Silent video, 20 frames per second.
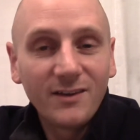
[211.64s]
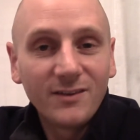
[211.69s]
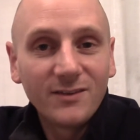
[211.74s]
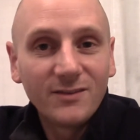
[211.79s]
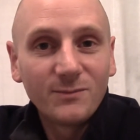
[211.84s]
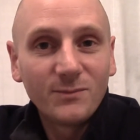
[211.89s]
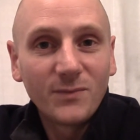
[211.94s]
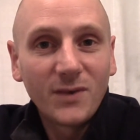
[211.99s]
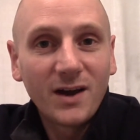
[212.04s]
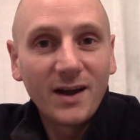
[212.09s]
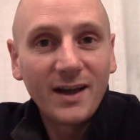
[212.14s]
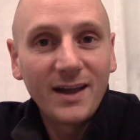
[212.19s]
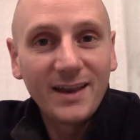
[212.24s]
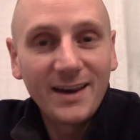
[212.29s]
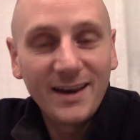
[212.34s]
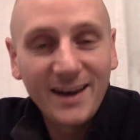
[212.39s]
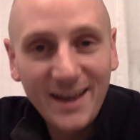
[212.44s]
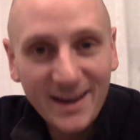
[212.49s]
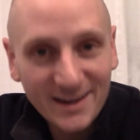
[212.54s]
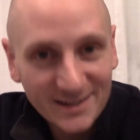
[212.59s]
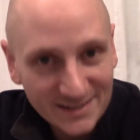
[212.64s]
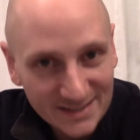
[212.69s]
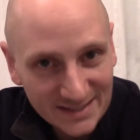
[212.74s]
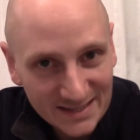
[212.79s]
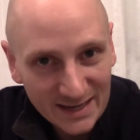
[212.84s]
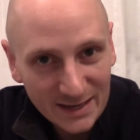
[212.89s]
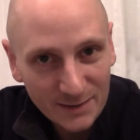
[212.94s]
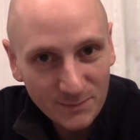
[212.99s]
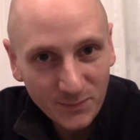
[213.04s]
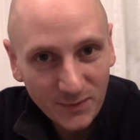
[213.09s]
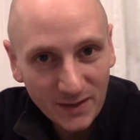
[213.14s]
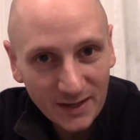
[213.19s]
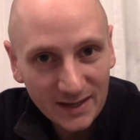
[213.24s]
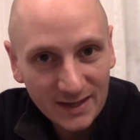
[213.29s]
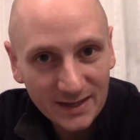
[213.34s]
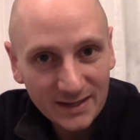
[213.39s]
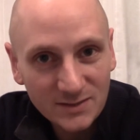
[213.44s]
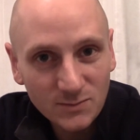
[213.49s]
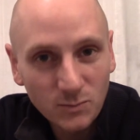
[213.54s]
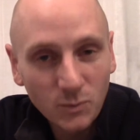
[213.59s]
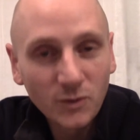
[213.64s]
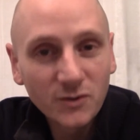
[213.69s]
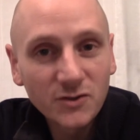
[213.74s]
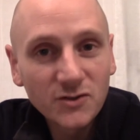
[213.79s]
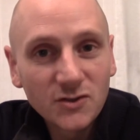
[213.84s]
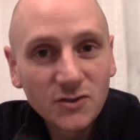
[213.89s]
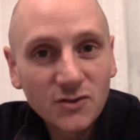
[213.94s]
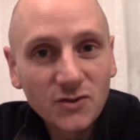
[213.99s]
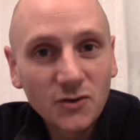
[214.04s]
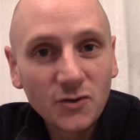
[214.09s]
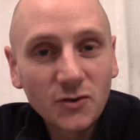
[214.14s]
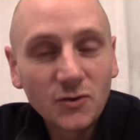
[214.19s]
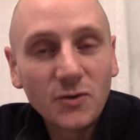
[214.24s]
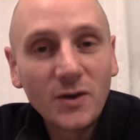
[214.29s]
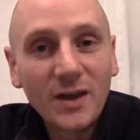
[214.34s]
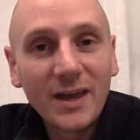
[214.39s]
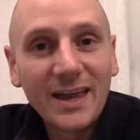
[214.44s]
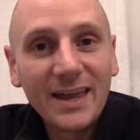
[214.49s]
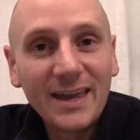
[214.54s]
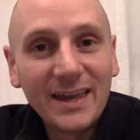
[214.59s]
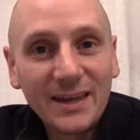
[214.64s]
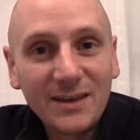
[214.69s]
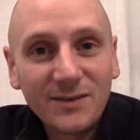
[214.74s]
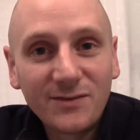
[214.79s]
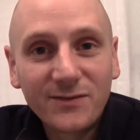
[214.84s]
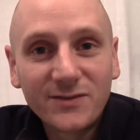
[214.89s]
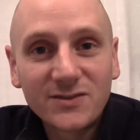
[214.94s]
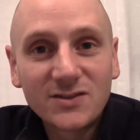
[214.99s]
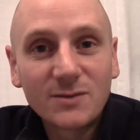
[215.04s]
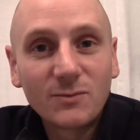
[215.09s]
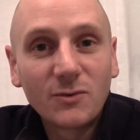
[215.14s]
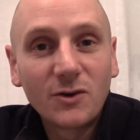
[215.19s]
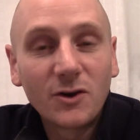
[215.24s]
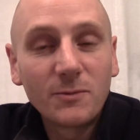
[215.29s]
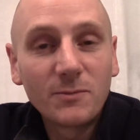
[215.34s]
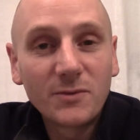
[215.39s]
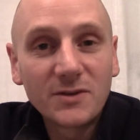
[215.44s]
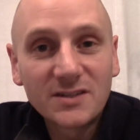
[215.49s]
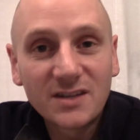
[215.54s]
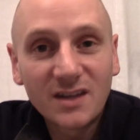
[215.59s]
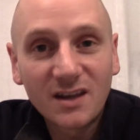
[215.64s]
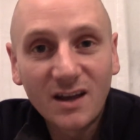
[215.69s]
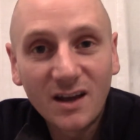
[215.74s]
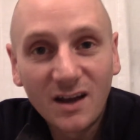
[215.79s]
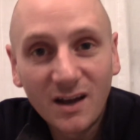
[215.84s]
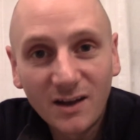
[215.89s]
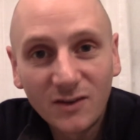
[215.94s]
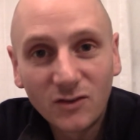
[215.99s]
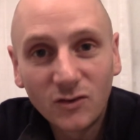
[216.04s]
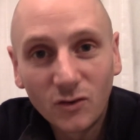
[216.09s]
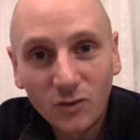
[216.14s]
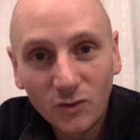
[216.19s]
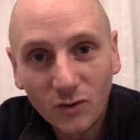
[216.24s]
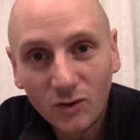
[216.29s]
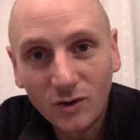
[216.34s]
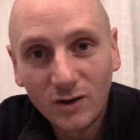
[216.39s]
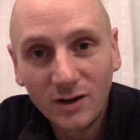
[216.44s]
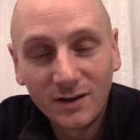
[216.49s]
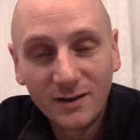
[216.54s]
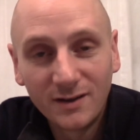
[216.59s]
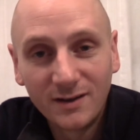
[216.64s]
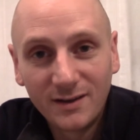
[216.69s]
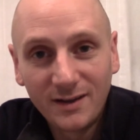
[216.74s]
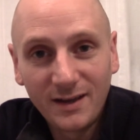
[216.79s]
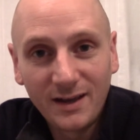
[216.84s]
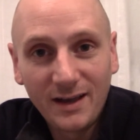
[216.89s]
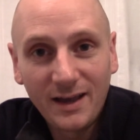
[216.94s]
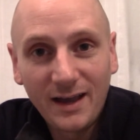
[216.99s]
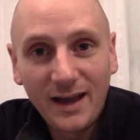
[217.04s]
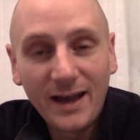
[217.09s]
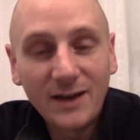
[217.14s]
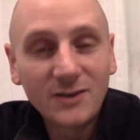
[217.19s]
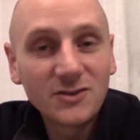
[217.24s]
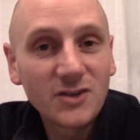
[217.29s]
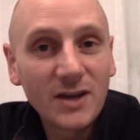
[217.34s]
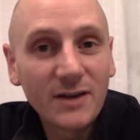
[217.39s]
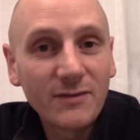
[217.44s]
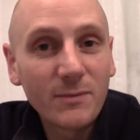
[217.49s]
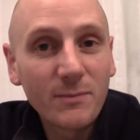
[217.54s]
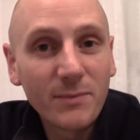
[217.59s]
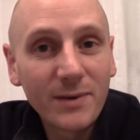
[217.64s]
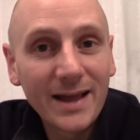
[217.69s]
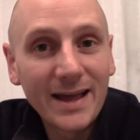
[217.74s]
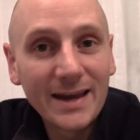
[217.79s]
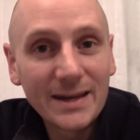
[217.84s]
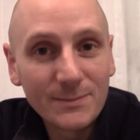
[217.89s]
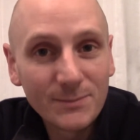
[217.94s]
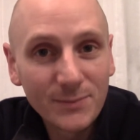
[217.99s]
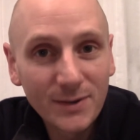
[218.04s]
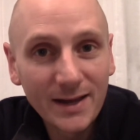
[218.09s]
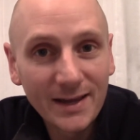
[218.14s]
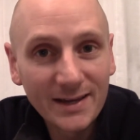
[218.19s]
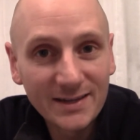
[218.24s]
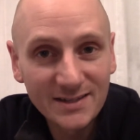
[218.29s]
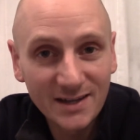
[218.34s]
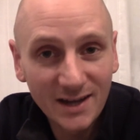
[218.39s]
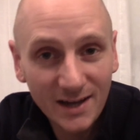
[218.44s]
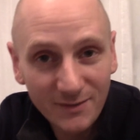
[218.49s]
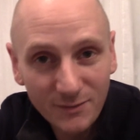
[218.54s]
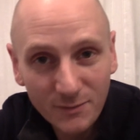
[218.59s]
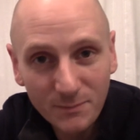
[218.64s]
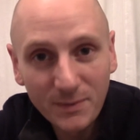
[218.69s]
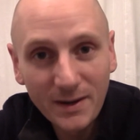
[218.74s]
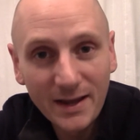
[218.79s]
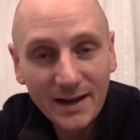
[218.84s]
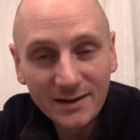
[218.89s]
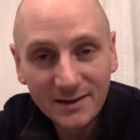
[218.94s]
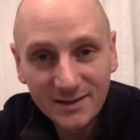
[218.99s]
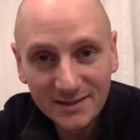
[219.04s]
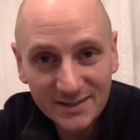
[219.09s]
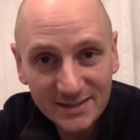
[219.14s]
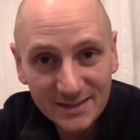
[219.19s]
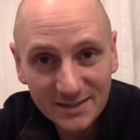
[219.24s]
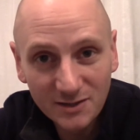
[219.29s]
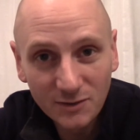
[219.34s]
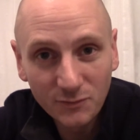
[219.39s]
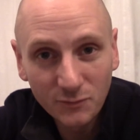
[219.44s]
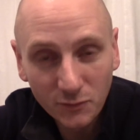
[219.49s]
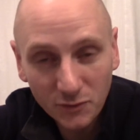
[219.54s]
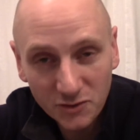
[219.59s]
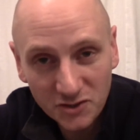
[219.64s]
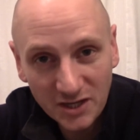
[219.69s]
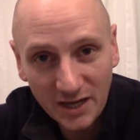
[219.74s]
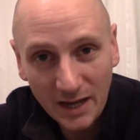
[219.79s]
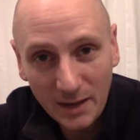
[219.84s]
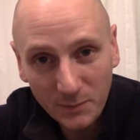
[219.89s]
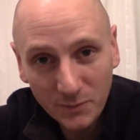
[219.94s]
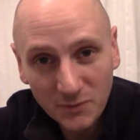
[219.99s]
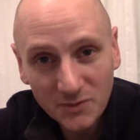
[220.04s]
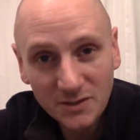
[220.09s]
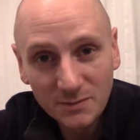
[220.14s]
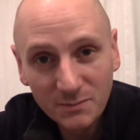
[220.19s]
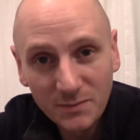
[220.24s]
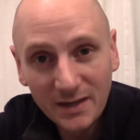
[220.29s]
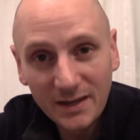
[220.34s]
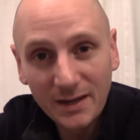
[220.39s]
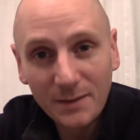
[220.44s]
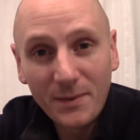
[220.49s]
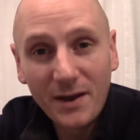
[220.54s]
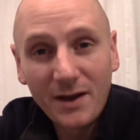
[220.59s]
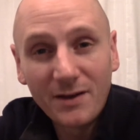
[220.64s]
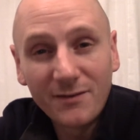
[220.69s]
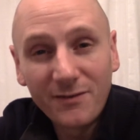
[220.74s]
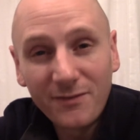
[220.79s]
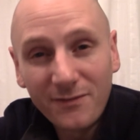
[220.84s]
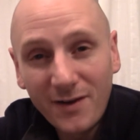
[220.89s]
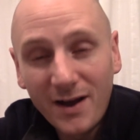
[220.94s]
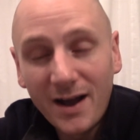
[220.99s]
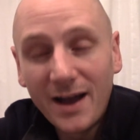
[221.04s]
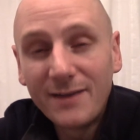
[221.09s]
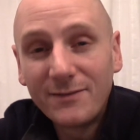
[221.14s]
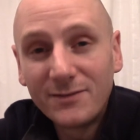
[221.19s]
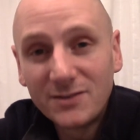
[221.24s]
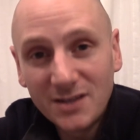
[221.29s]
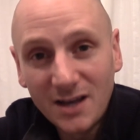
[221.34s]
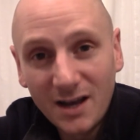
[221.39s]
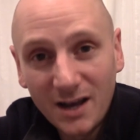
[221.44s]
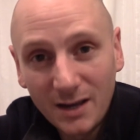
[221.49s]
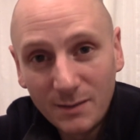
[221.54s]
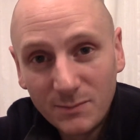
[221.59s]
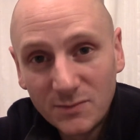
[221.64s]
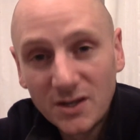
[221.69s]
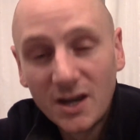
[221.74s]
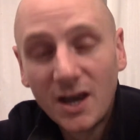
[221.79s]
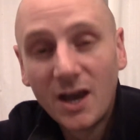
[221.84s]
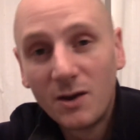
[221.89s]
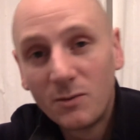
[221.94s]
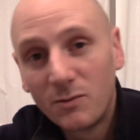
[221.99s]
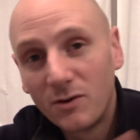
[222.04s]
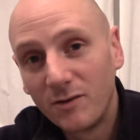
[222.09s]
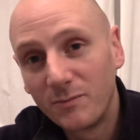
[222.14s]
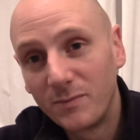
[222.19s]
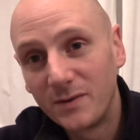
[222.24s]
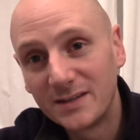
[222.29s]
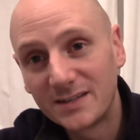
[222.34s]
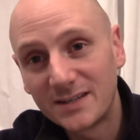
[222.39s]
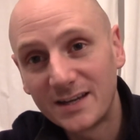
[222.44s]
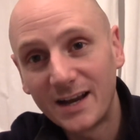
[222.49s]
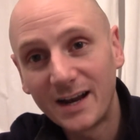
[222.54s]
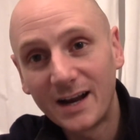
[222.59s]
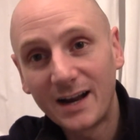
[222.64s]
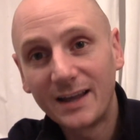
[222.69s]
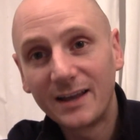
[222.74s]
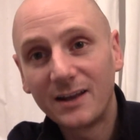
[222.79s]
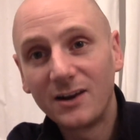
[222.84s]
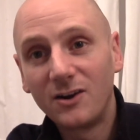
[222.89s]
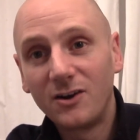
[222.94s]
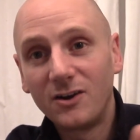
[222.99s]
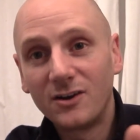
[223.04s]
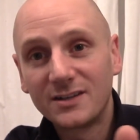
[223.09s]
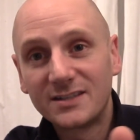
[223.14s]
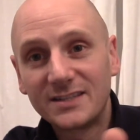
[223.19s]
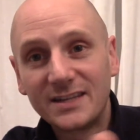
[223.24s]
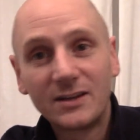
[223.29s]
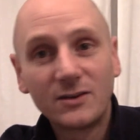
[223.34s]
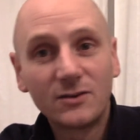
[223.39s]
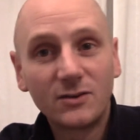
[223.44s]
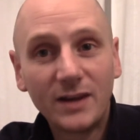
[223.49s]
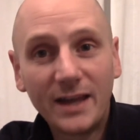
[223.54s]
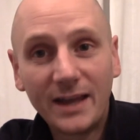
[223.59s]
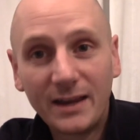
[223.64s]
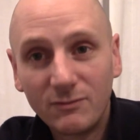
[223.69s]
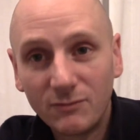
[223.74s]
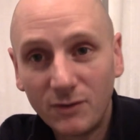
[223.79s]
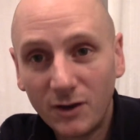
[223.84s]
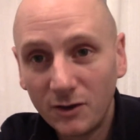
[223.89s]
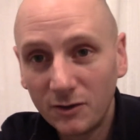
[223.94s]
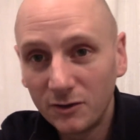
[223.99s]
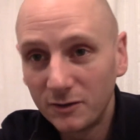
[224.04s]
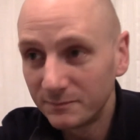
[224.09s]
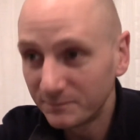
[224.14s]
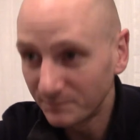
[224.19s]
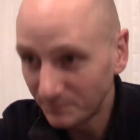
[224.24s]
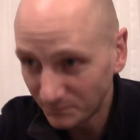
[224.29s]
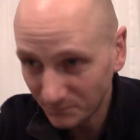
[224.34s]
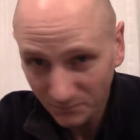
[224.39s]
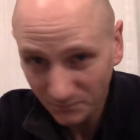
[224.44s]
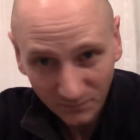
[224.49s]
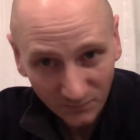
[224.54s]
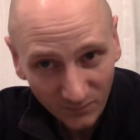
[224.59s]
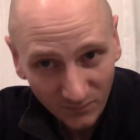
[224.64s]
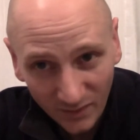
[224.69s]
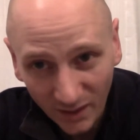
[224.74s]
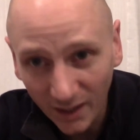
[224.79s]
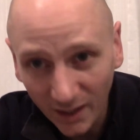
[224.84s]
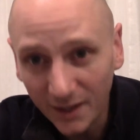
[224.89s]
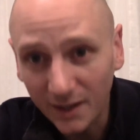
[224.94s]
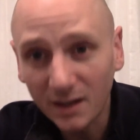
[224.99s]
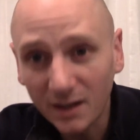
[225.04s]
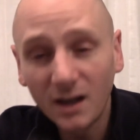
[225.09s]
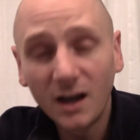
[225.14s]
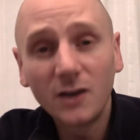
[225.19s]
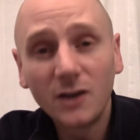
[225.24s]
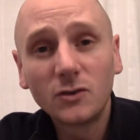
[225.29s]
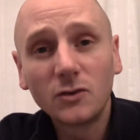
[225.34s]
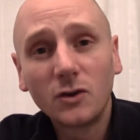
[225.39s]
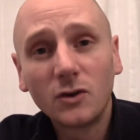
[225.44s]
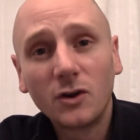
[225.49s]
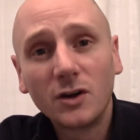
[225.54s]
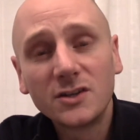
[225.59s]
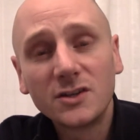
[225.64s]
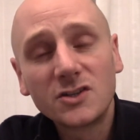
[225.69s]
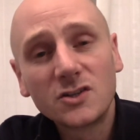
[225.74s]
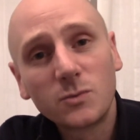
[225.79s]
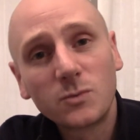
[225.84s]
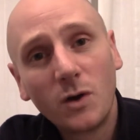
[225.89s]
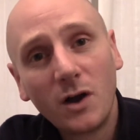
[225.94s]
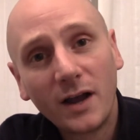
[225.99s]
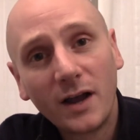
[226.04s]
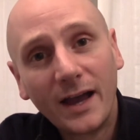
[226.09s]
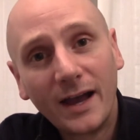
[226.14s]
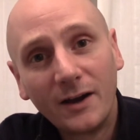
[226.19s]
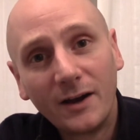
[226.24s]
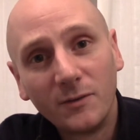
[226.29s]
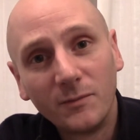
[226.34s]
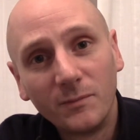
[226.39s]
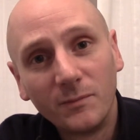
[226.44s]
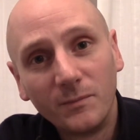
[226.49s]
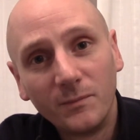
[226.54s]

My next tip is what to do if someone opens a car door. How do you have a plan in place? I have a plan because this has unfortunately happened to me about 5 times, where I've been cycling along a single lane road and a car door has swung out.